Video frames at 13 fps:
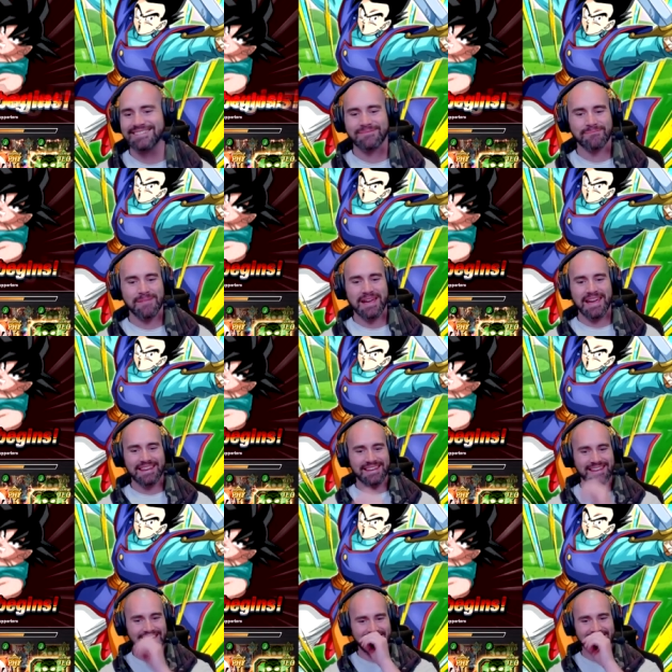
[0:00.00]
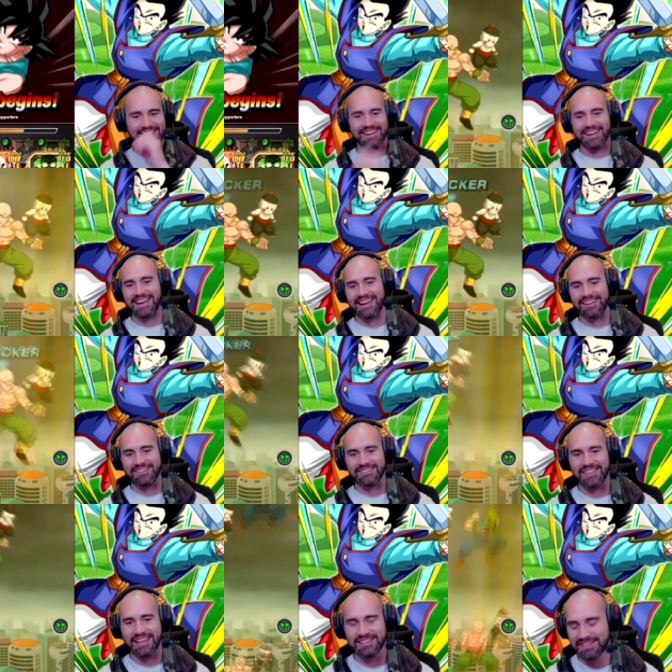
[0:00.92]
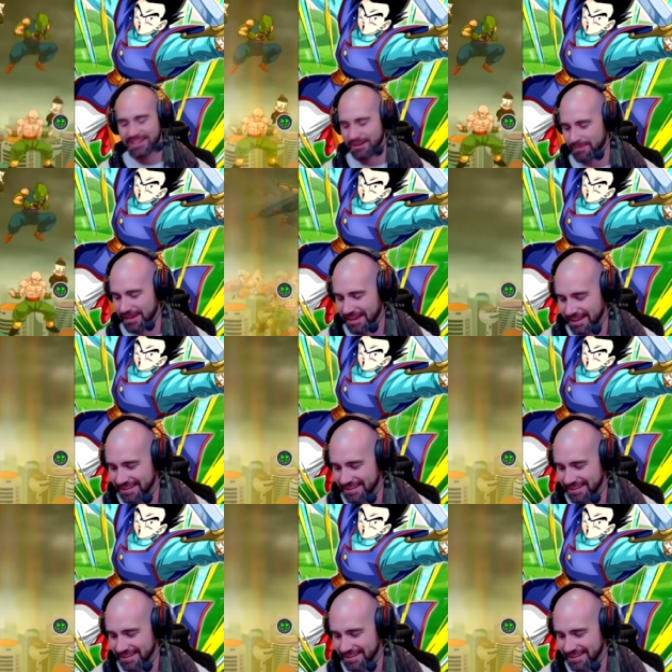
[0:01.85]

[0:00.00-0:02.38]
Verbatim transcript: Man, I don't know how good that's going to be.